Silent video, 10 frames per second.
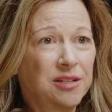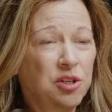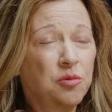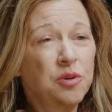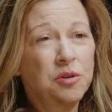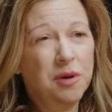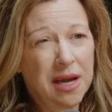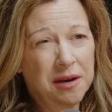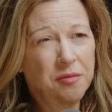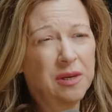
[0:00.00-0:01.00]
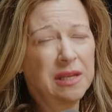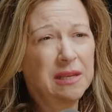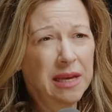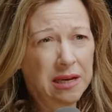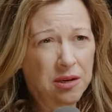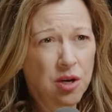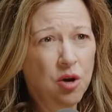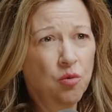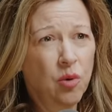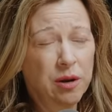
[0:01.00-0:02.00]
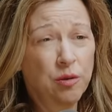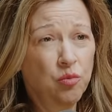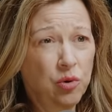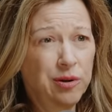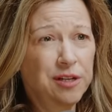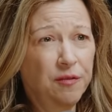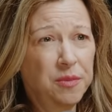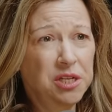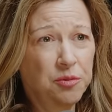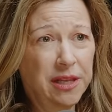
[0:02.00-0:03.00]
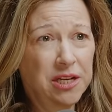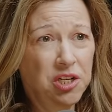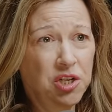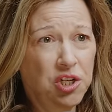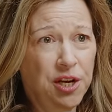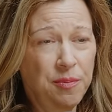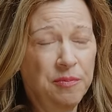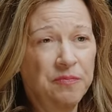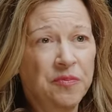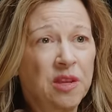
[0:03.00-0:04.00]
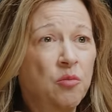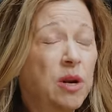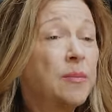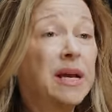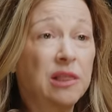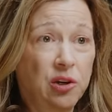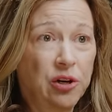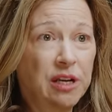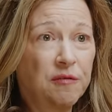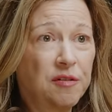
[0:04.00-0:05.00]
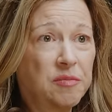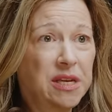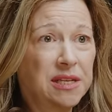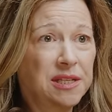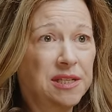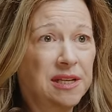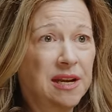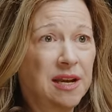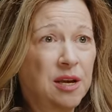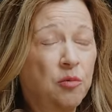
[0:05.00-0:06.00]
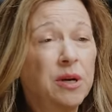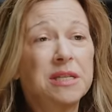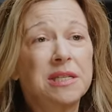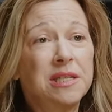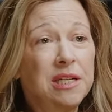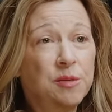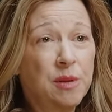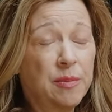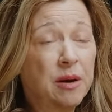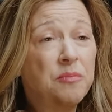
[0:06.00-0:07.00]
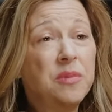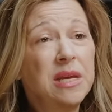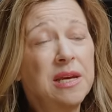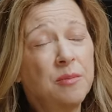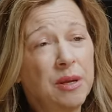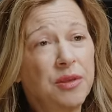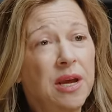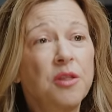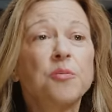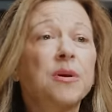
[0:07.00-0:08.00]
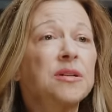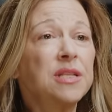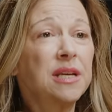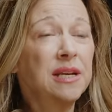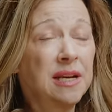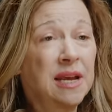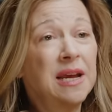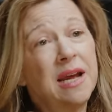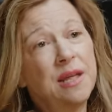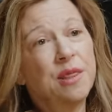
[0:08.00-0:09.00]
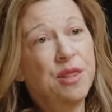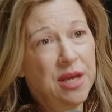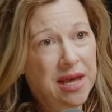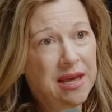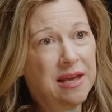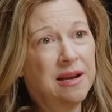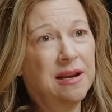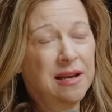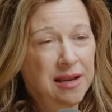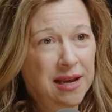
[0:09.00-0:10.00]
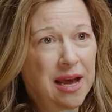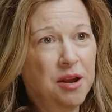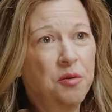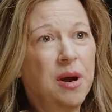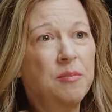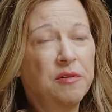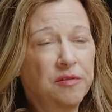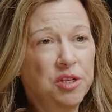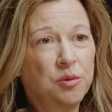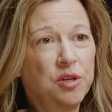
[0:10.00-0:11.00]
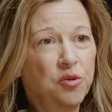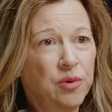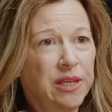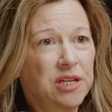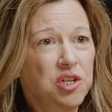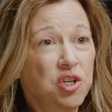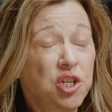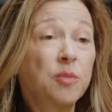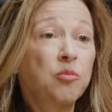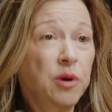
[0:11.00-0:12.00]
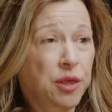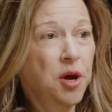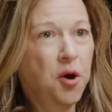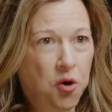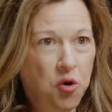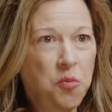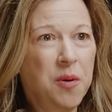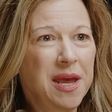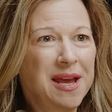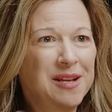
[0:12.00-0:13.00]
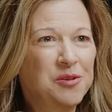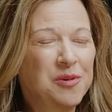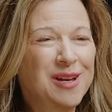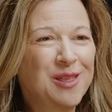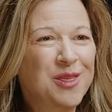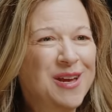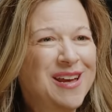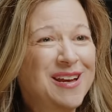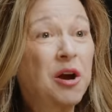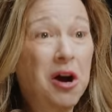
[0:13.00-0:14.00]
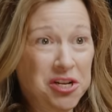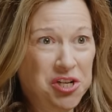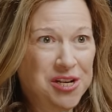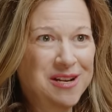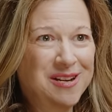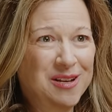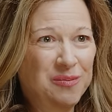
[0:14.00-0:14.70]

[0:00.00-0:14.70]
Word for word: So you gotta really like know, what are the wounds from this relationship? What am I learning from this? What does this teach me about me, about the other person? And then how do I move into a new relationship with hope and with caution,